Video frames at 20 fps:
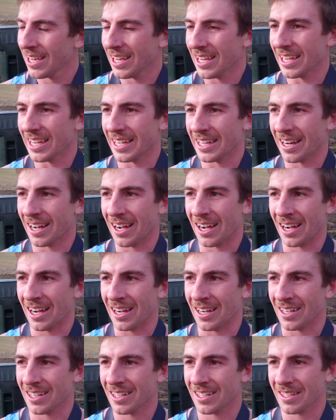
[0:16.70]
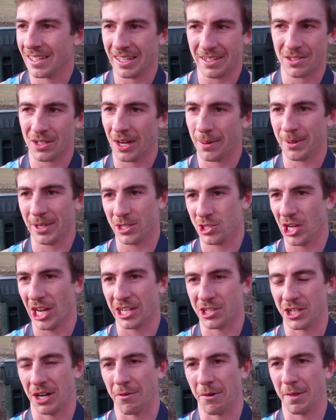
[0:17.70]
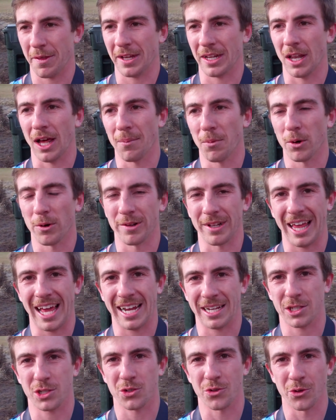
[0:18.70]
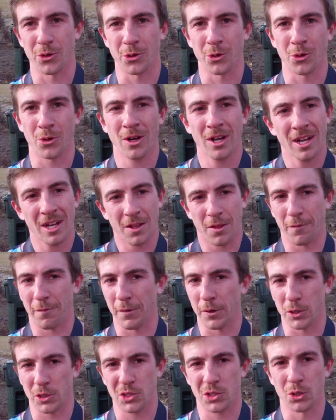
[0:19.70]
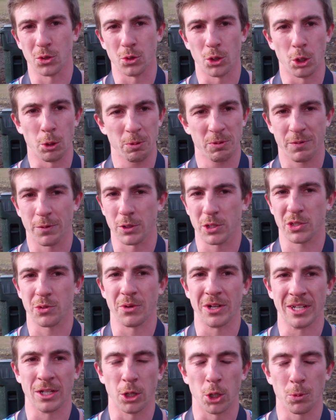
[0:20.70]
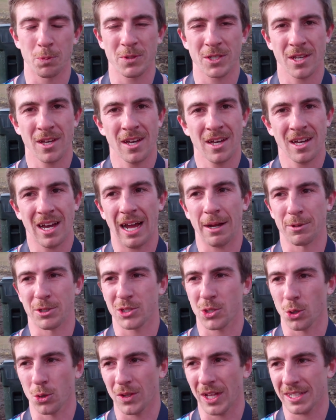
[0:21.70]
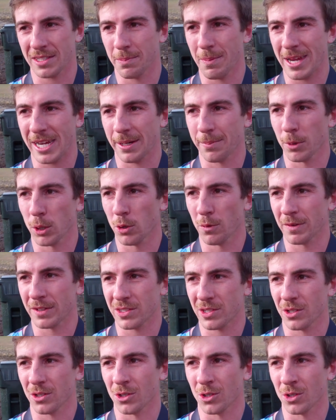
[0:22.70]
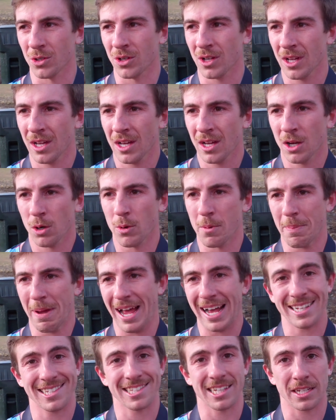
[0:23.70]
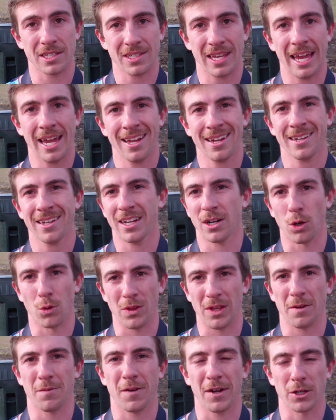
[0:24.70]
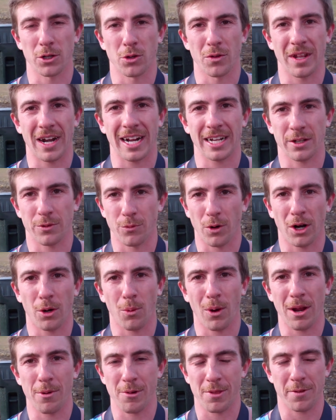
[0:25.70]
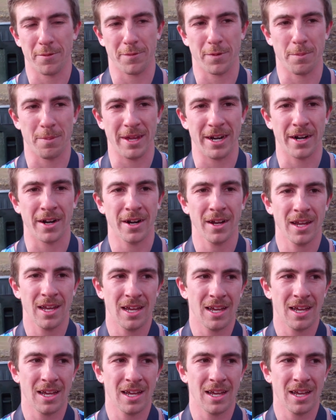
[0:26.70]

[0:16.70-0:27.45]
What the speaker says: It changed everything. A lot more relaxed through the first three loops. I was told not to make a move until we passed 6K, and only if I knew that I could run away with it from there.